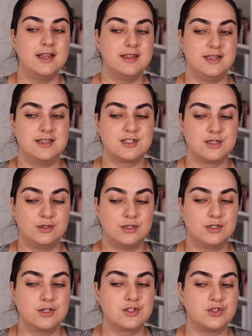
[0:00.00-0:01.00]
this
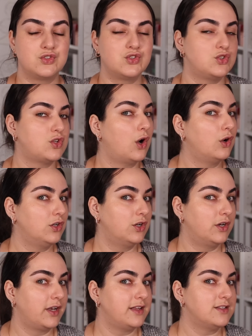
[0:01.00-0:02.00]
looks so
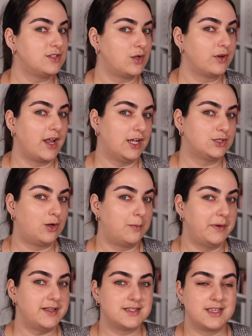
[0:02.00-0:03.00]
good and so natural on
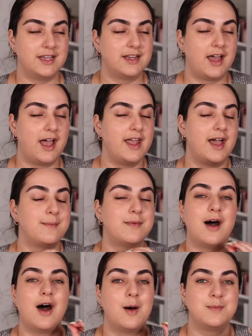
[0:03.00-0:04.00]
my skin. I am
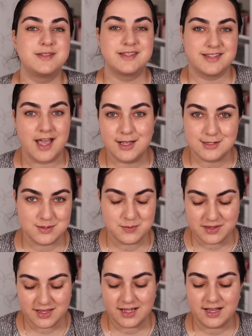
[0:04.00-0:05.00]
obsessed
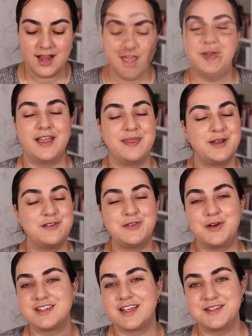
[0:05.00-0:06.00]
with it. And then of
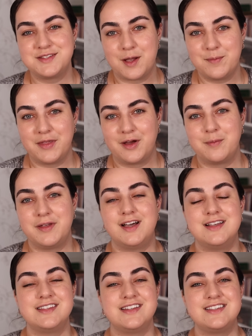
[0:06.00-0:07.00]
course I stopped there
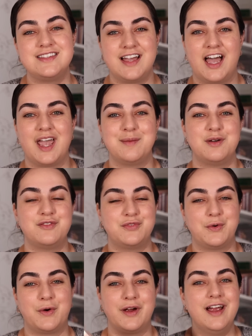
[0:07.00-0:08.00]
because it is time
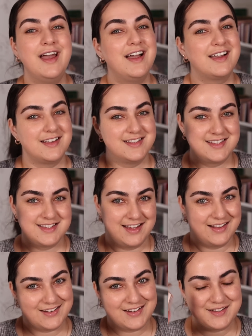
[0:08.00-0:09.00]
for concealer
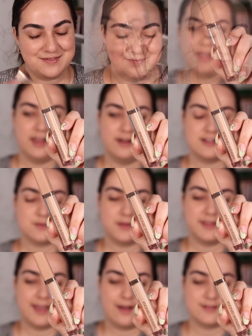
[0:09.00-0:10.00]
concealer. Here's
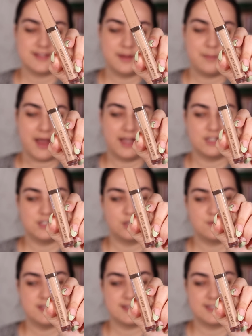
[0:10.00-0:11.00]
what the outside packaging of this